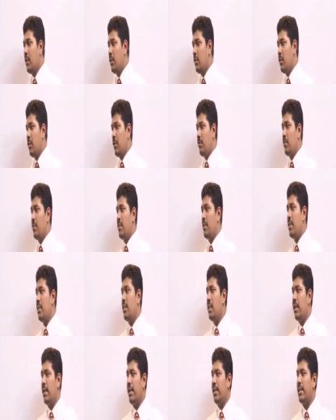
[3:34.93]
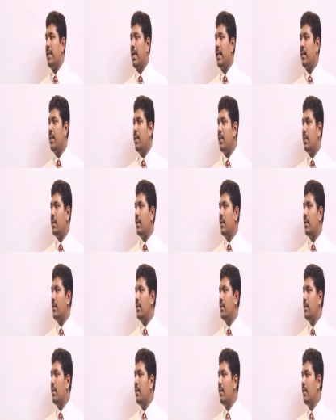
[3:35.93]
Now if you see the rectangular
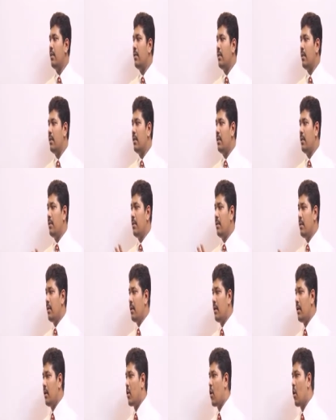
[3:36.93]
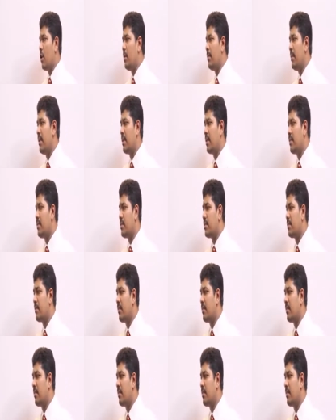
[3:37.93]
uh, uh, uh, collimators